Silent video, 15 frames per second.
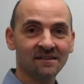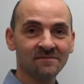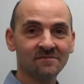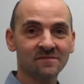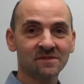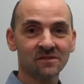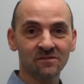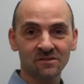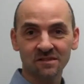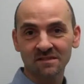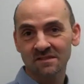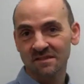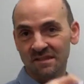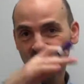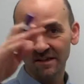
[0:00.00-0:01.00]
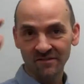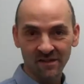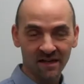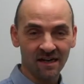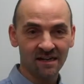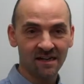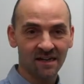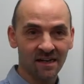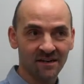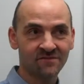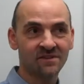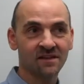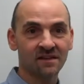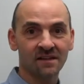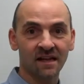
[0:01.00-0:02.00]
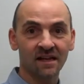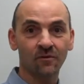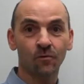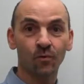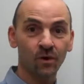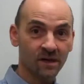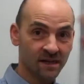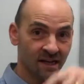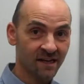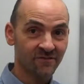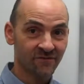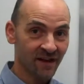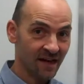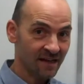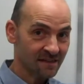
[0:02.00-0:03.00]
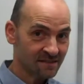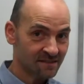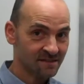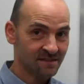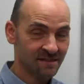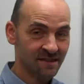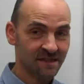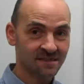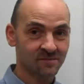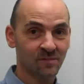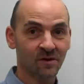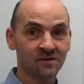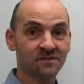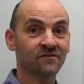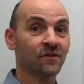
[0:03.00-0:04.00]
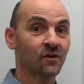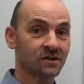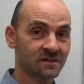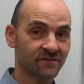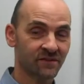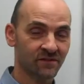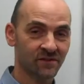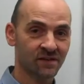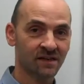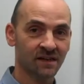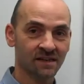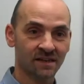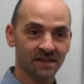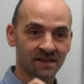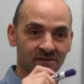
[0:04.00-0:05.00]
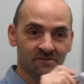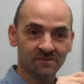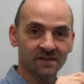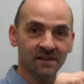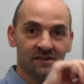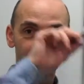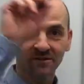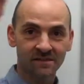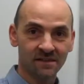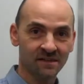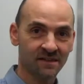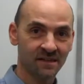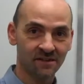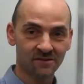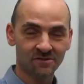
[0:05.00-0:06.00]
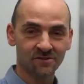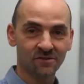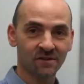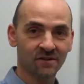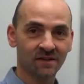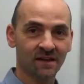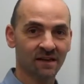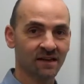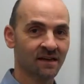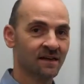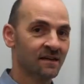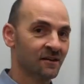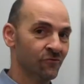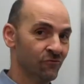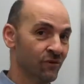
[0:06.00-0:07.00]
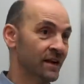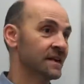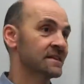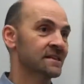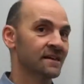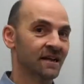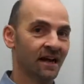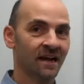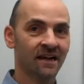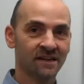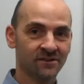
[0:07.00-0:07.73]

So just to give you an idea, I've done like 1-day fast, and that's about as far as I've ever done, like, you know, dinner to dinner sort of thing. Regularly, I